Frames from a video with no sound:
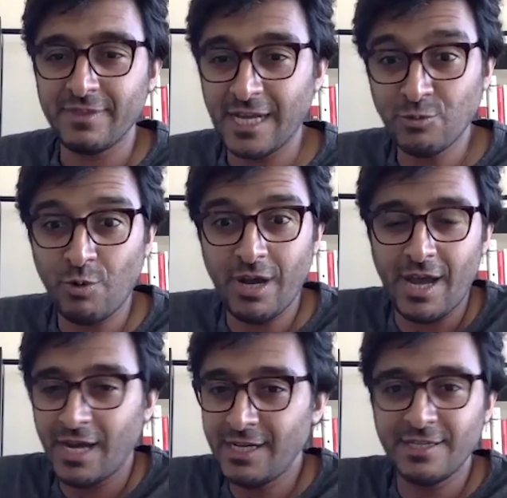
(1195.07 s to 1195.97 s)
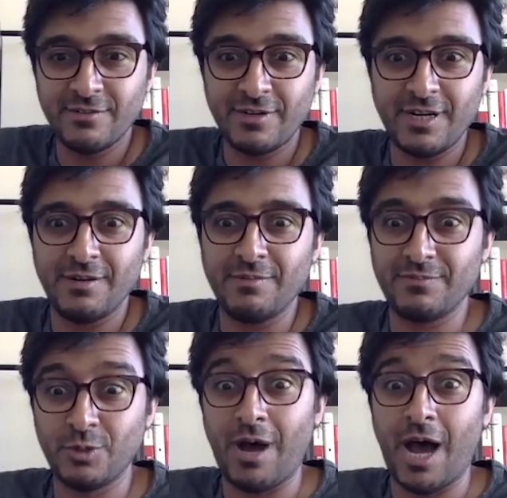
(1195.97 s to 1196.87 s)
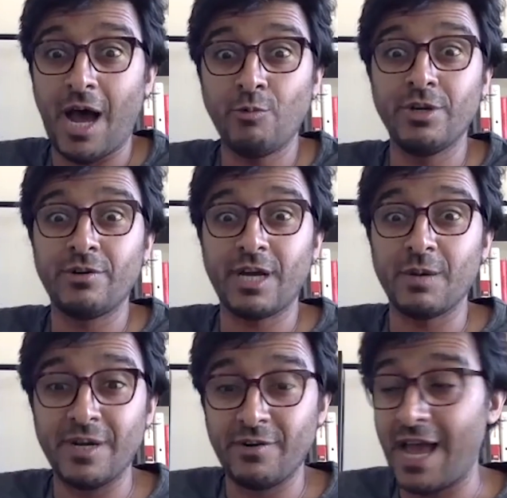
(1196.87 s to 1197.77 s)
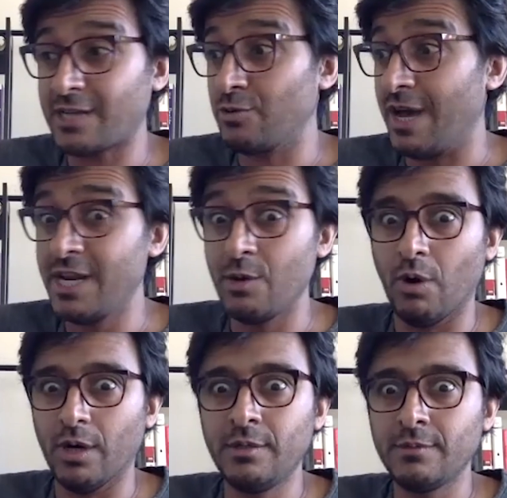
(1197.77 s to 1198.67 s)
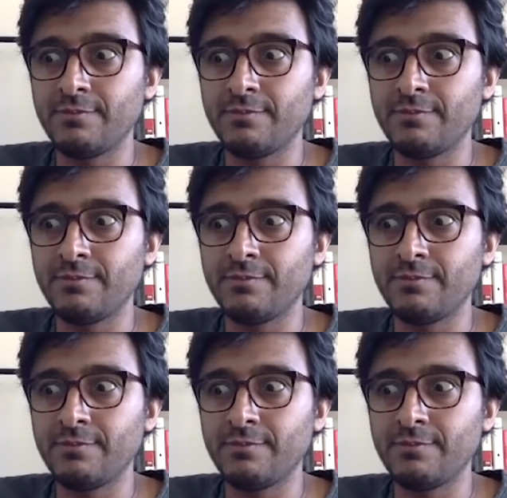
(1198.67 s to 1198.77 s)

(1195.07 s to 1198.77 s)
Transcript: That's why I didn't, so I wouldn't recommend React to anyone,